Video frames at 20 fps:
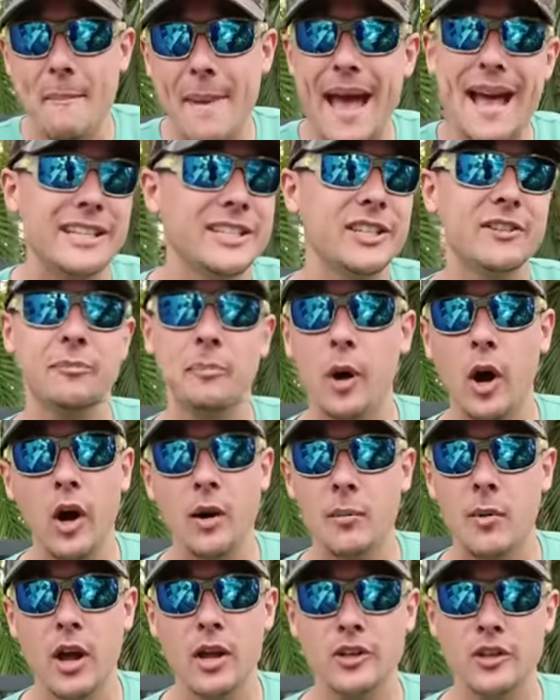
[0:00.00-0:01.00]
massive
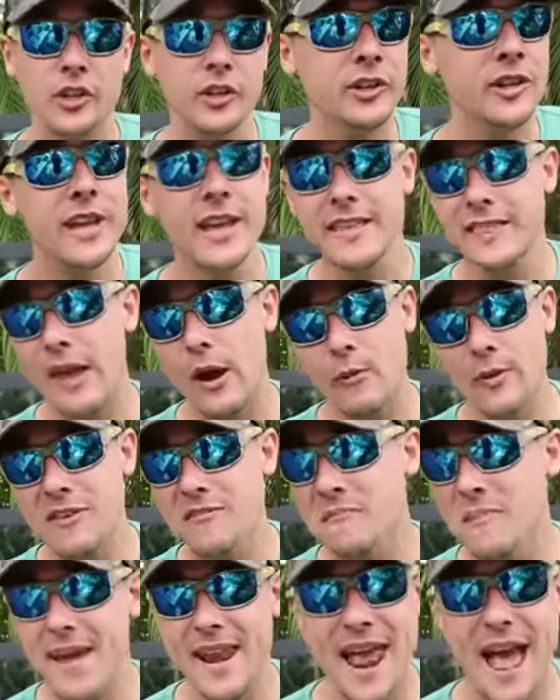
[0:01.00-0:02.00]
pond monster that
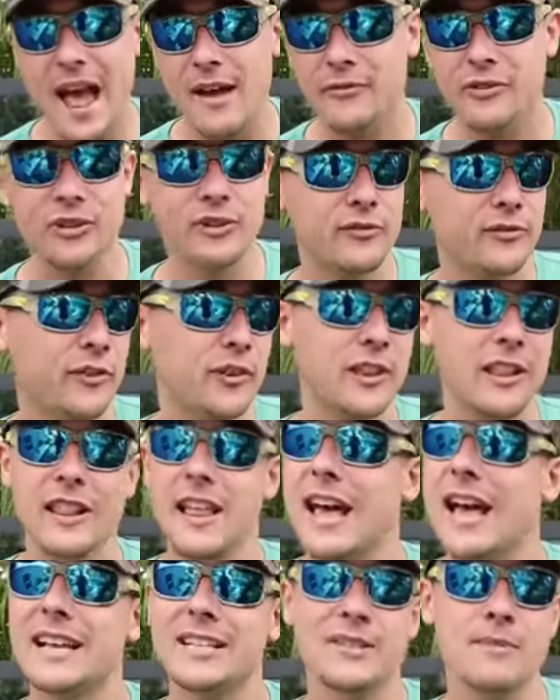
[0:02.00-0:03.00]
we've been after for the
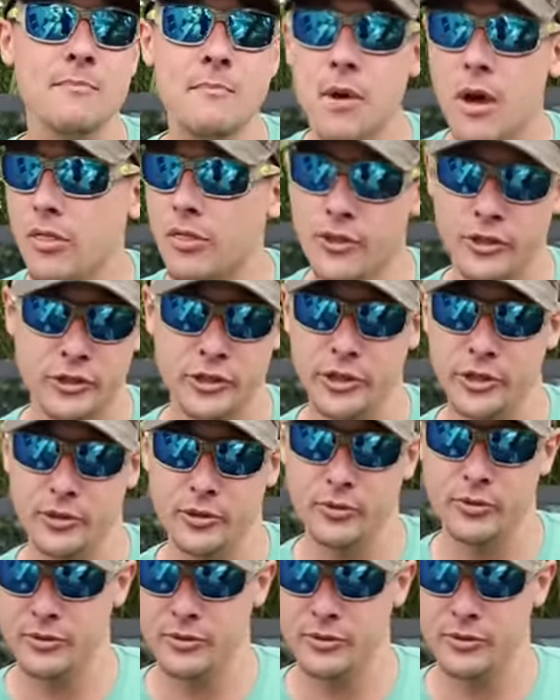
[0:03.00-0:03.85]
last month or two.